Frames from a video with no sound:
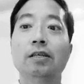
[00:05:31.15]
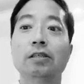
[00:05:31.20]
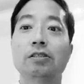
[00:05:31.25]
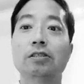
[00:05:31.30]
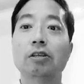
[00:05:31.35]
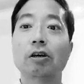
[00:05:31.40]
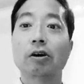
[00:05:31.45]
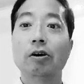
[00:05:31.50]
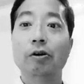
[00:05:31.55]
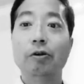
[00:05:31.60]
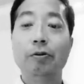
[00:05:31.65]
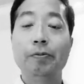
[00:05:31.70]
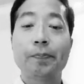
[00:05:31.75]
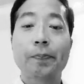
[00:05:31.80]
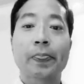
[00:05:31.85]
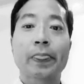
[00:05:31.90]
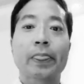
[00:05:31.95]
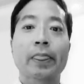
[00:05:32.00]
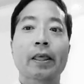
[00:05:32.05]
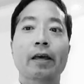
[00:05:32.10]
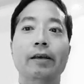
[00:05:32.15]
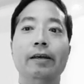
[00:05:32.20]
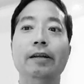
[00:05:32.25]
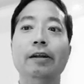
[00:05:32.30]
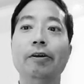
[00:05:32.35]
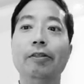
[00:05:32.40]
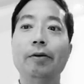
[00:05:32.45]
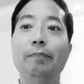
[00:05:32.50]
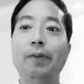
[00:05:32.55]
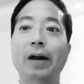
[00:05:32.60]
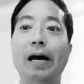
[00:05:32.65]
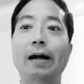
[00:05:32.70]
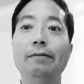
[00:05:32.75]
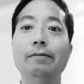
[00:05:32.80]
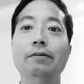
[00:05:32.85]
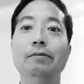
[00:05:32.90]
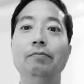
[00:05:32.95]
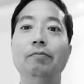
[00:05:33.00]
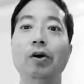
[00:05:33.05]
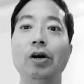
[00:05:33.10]
So, the
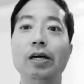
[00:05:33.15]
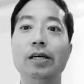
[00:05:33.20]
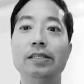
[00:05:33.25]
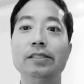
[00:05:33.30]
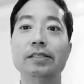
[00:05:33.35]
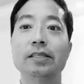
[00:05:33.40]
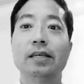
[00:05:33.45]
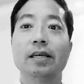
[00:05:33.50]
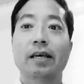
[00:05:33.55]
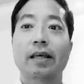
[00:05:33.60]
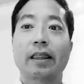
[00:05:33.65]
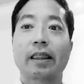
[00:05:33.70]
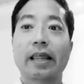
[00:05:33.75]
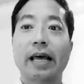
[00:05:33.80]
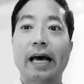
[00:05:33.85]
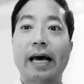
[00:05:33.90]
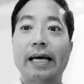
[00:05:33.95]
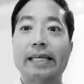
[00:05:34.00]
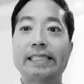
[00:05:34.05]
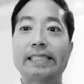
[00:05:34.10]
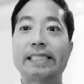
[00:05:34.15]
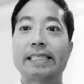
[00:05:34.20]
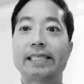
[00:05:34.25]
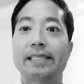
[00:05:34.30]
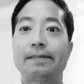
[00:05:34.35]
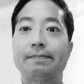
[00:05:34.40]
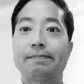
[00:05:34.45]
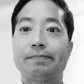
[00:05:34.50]
problem was that